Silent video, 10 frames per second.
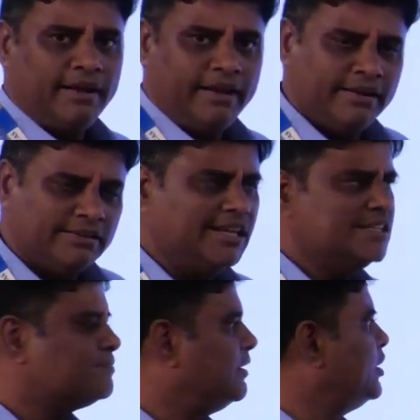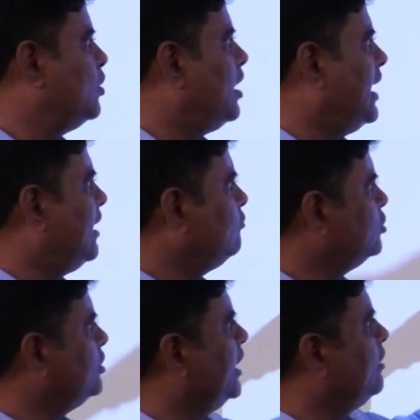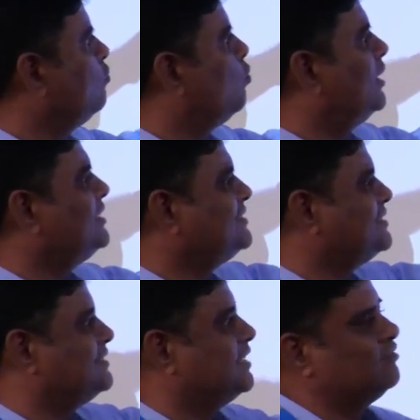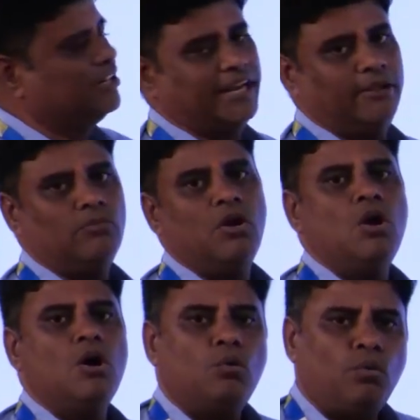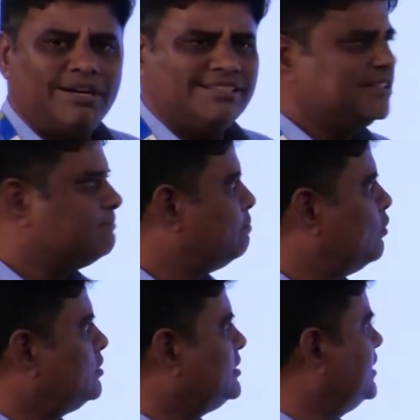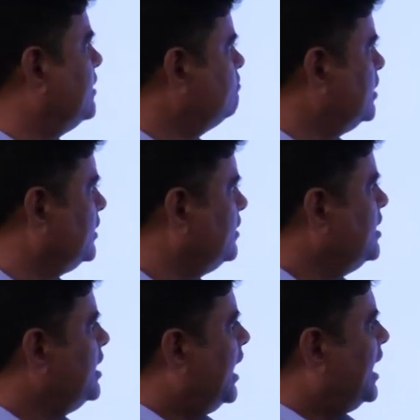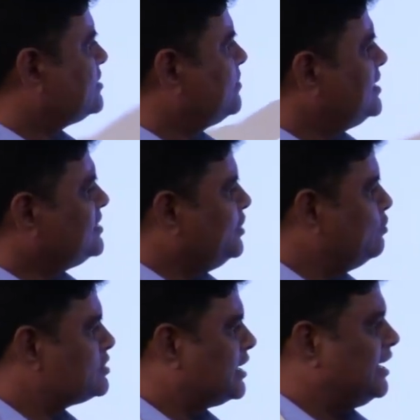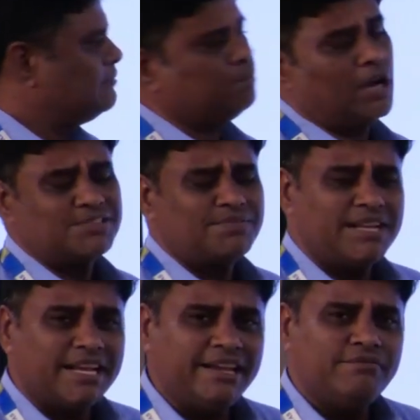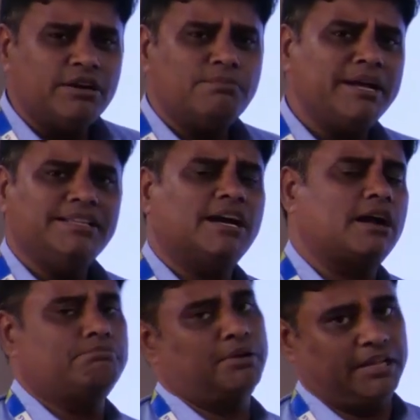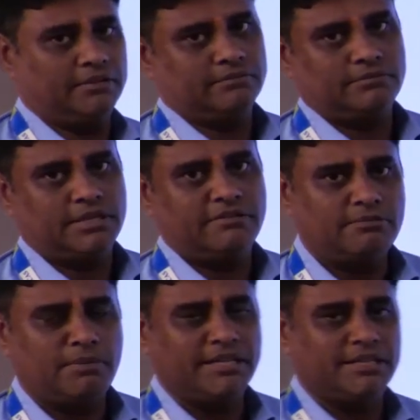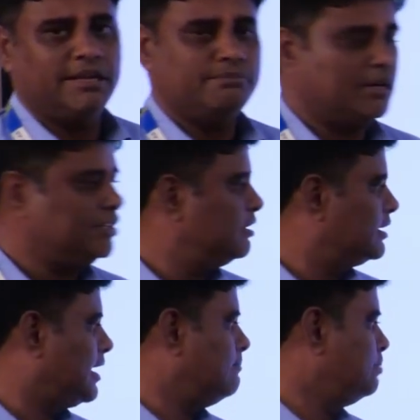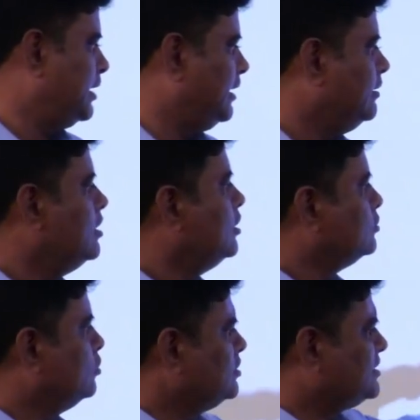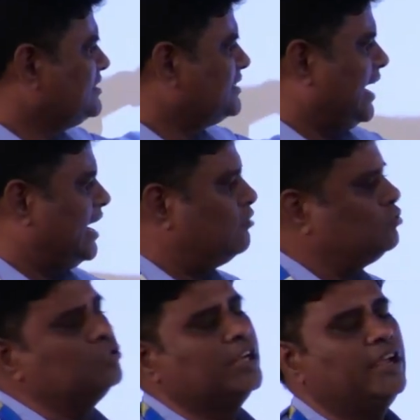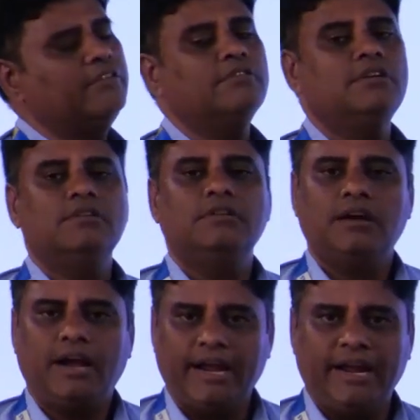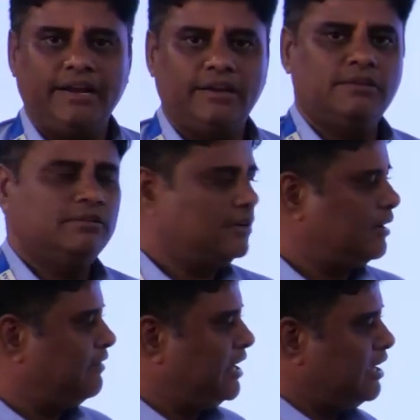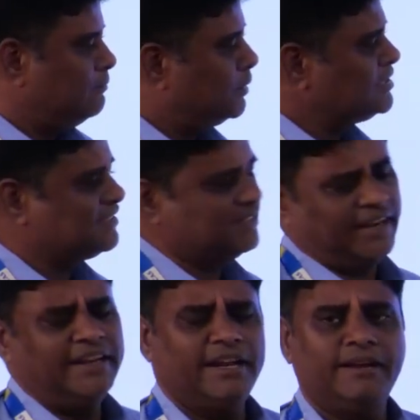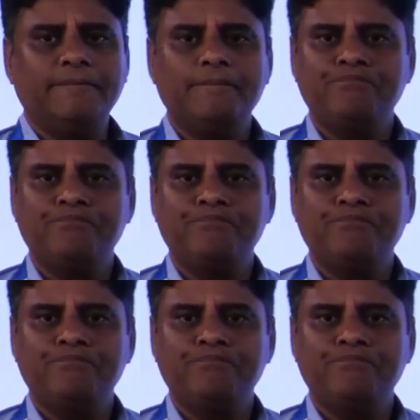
In this window, I have to give what is the server name, what is the port number, as well as the username, password given by the company, given by the particular company. Those things I have to give, and when I press sign in,